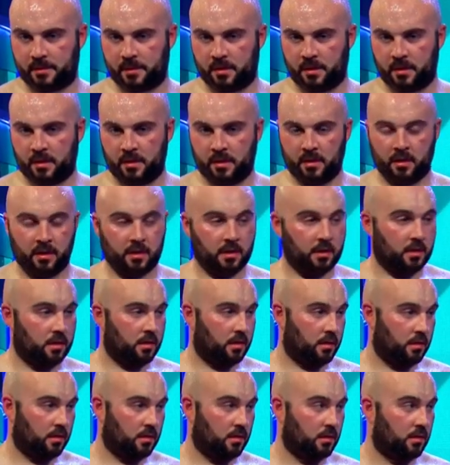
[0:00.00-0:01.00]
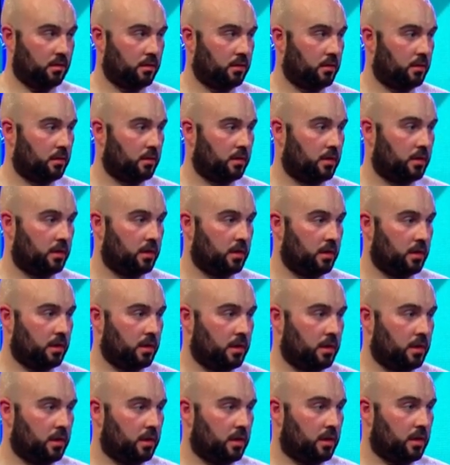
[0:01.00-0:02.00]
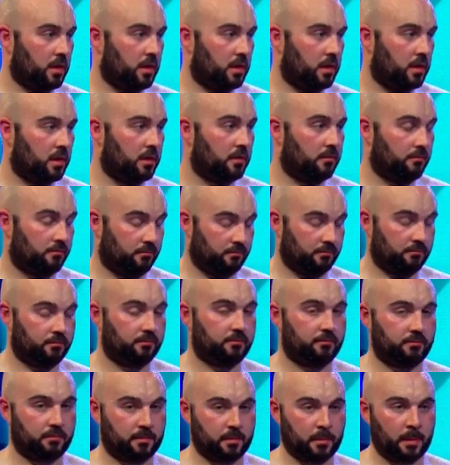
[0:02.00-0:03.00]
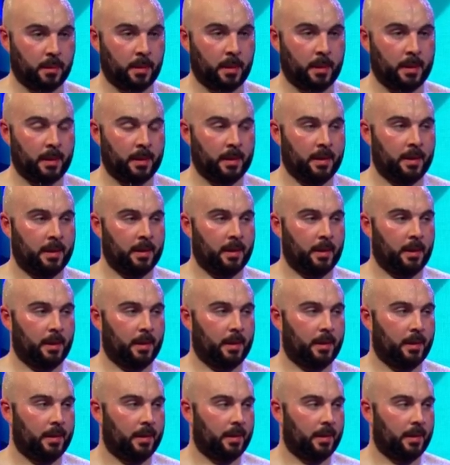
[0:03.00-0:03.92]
The person shown says nothing.